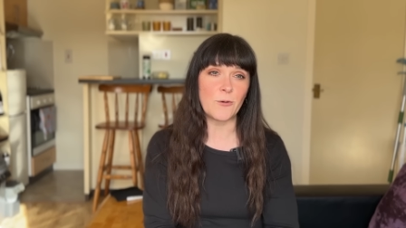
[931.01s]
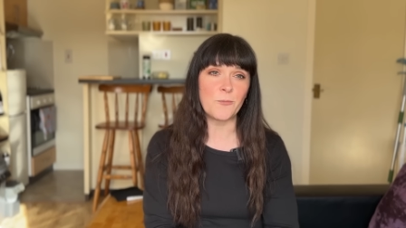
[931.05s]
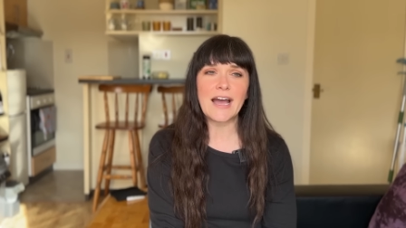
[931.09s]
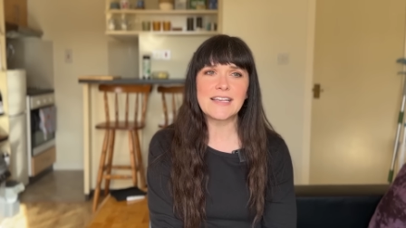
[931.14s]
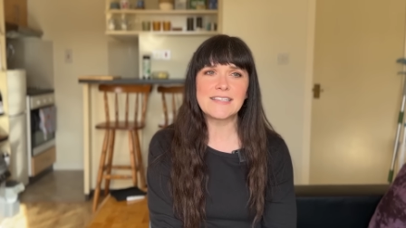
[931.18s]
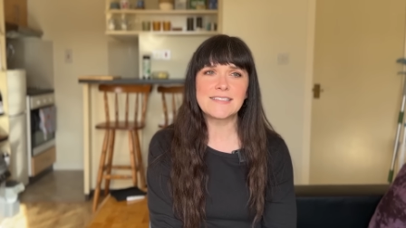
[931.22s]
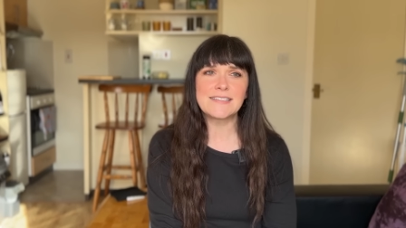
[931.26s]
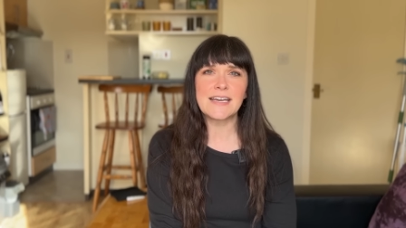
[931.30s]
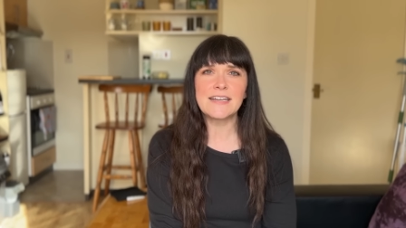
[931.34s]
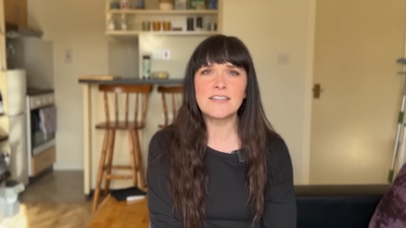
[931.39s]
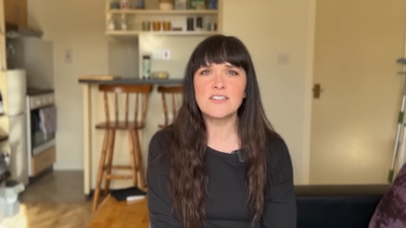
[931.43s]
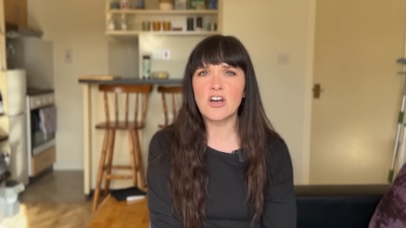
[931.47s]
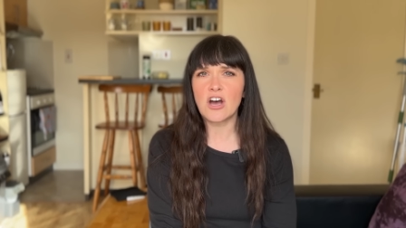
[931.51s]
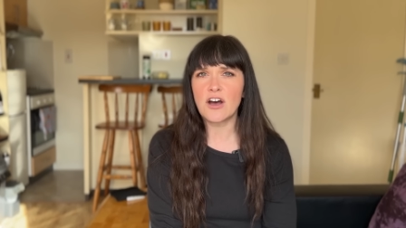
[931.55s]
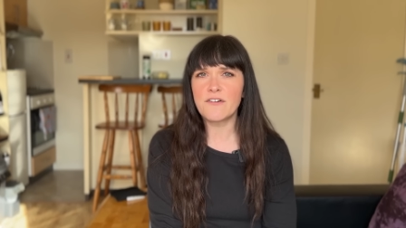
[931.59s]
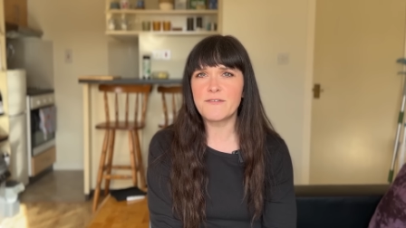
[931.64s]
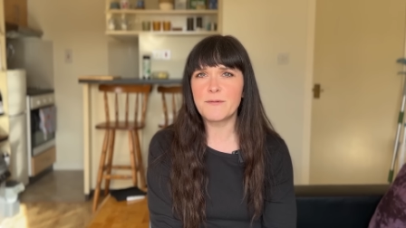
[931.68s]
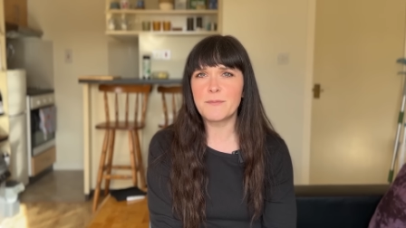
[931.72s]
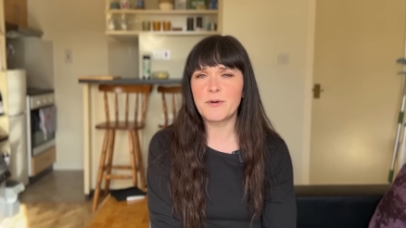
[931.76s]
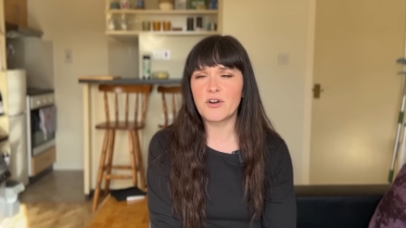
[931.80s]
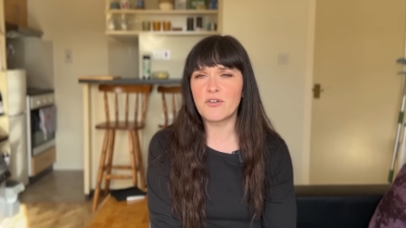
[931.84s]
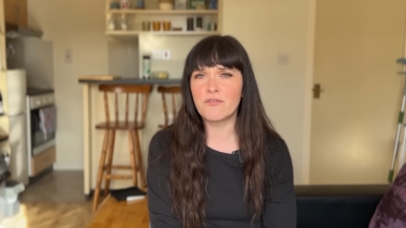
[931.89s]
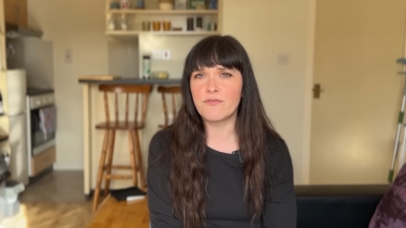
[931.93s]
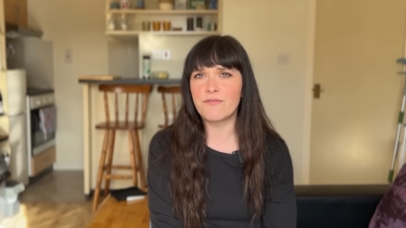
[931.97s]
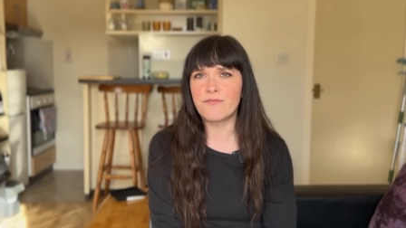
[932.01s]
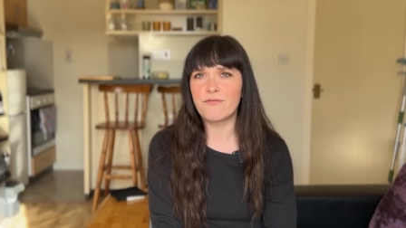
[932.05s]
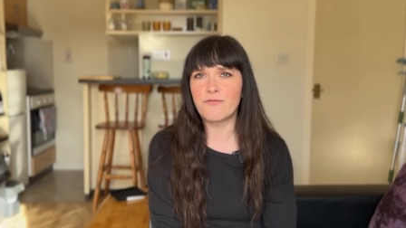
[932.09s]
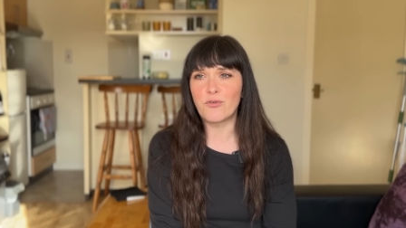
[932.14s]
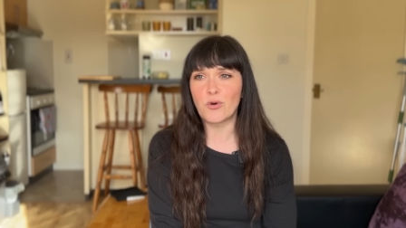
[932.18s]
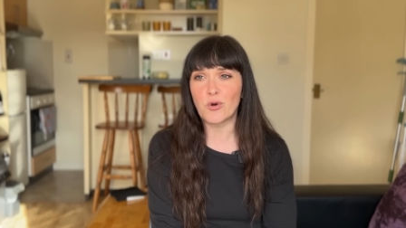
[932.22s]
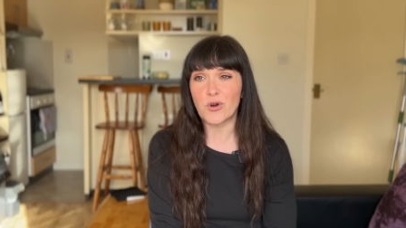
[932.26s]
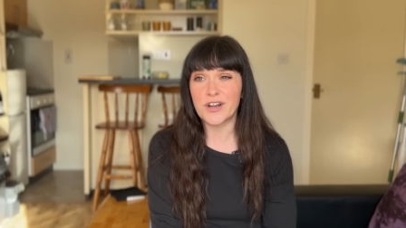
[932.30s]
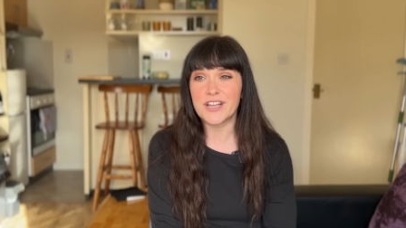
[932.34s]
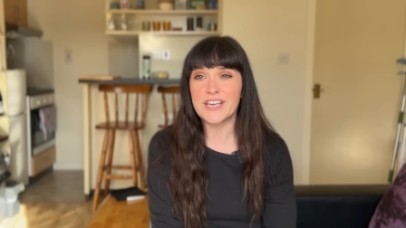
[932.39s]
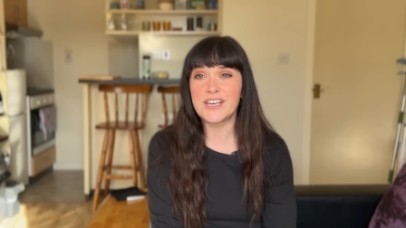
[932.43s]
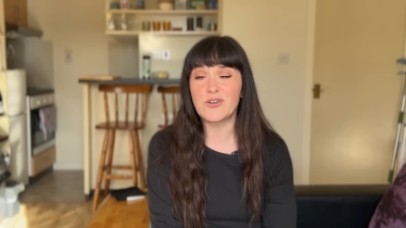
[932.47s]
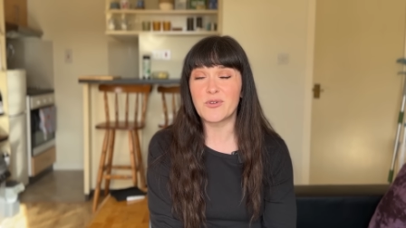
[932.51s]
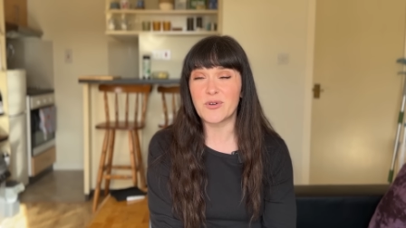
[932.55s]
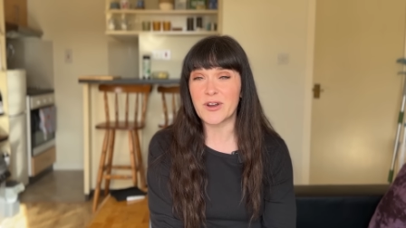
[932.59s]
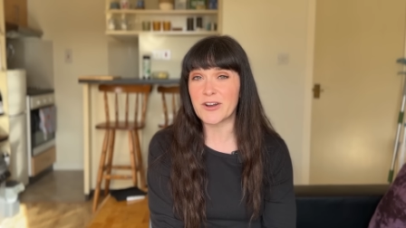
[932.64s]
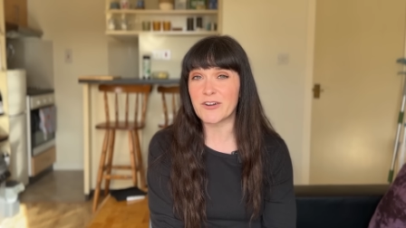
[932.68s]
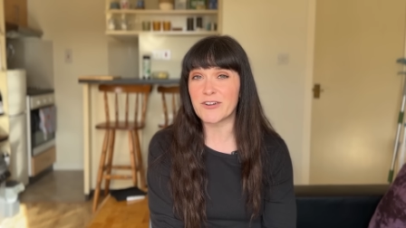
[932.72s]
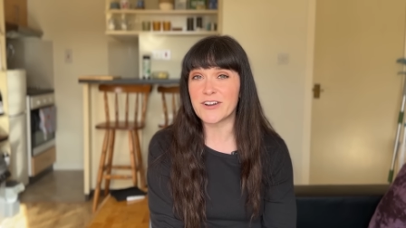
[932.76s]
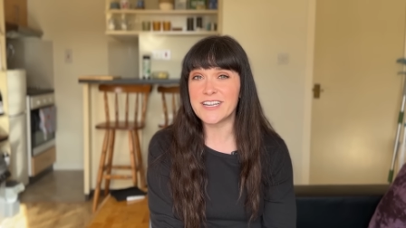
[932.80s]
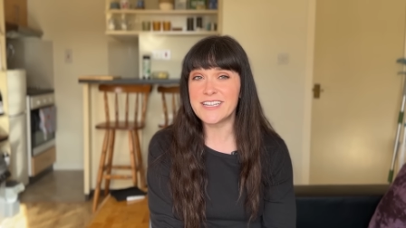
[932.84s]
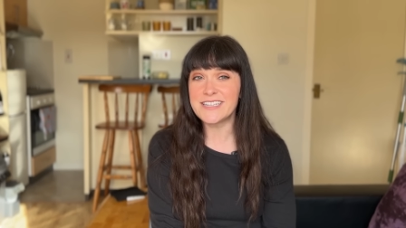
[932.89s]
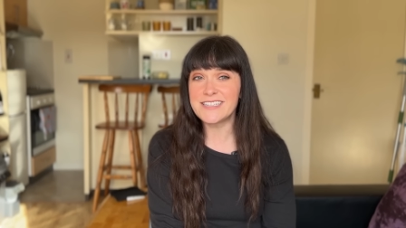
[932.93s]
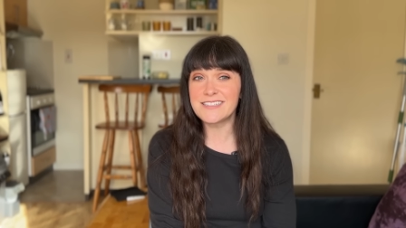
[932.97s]
I sent off about 40
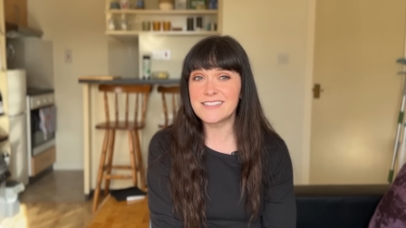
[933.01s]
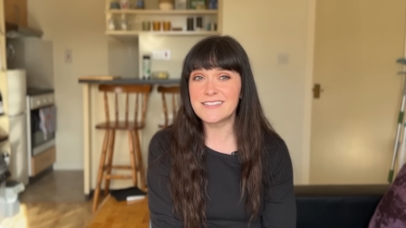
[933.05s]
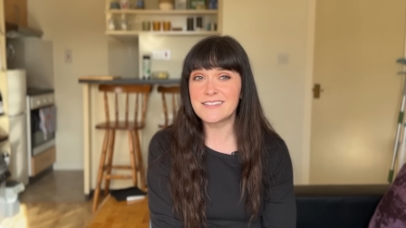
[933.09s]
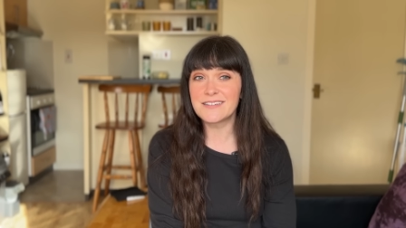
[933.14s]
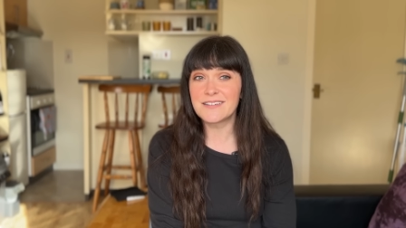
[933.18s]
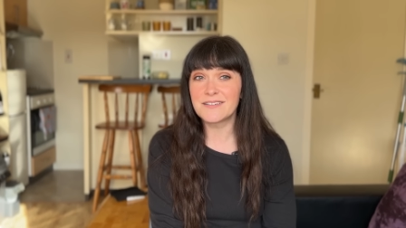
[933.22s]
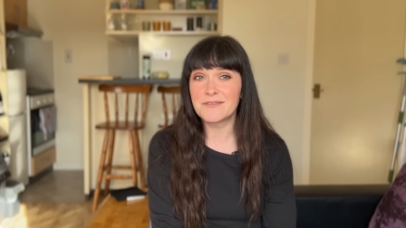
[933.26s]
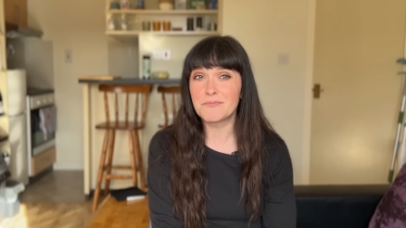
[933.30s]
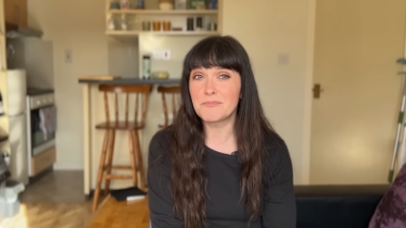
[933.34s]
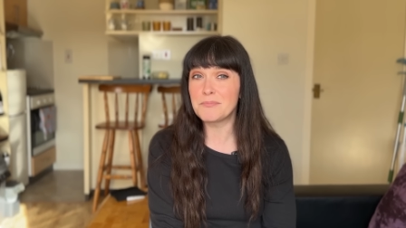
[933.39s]
queries,